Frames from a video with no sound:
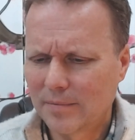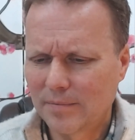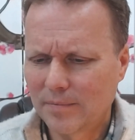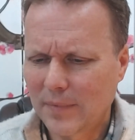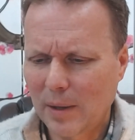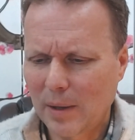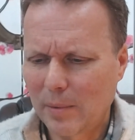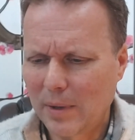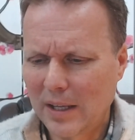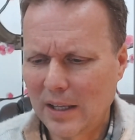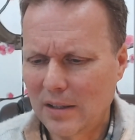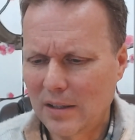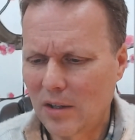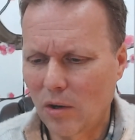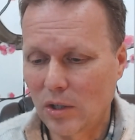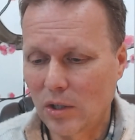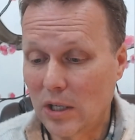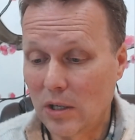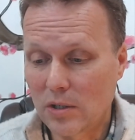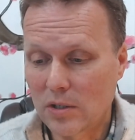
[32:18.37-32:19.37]
I mean,
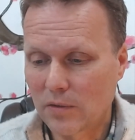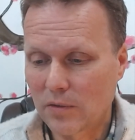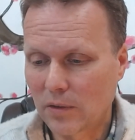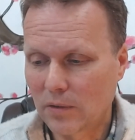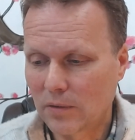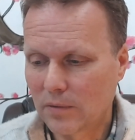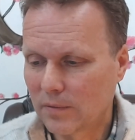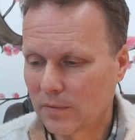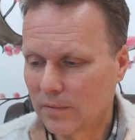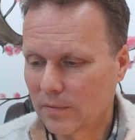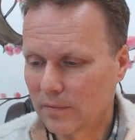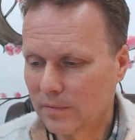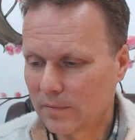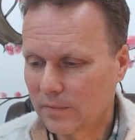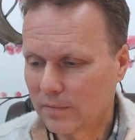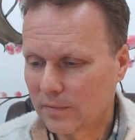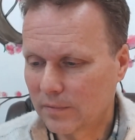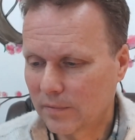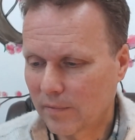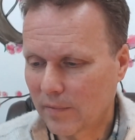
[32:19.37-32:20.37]
not useful.
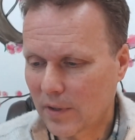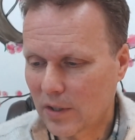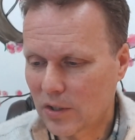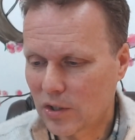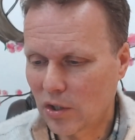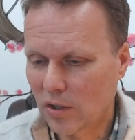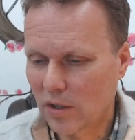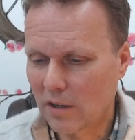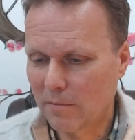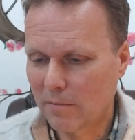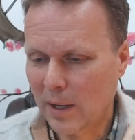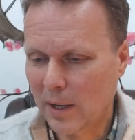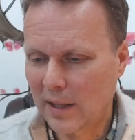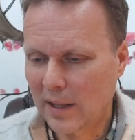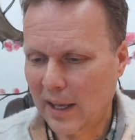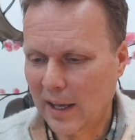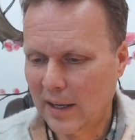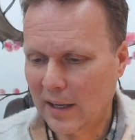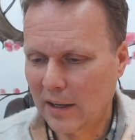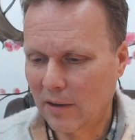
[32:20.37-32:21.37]
Shouldn't have made
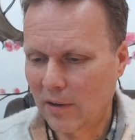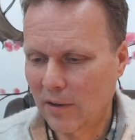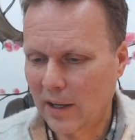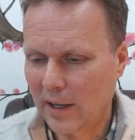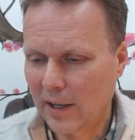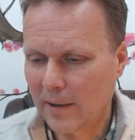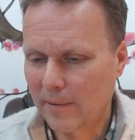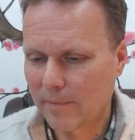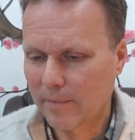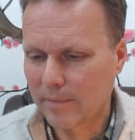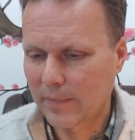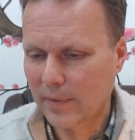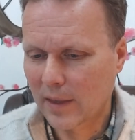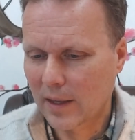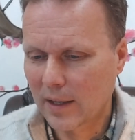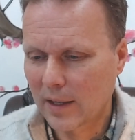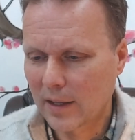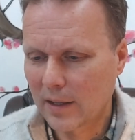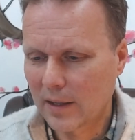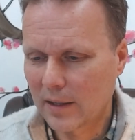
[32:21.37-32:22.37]
the edit, really.
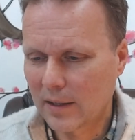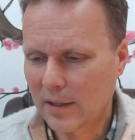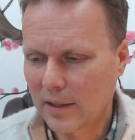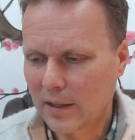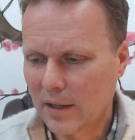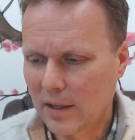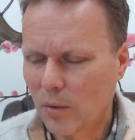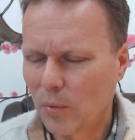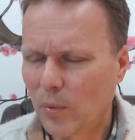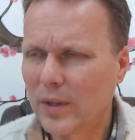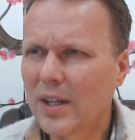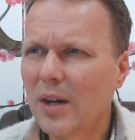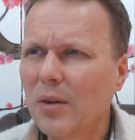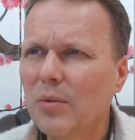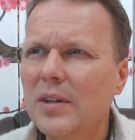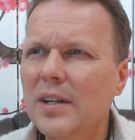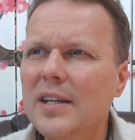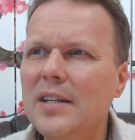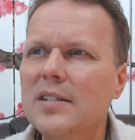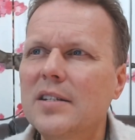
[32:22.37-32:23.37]
We
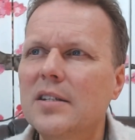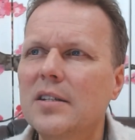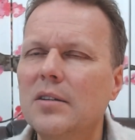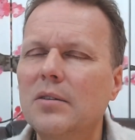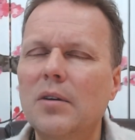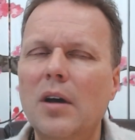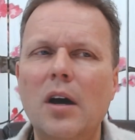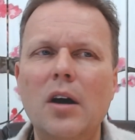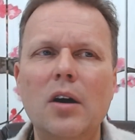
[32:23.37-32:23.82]
don't need to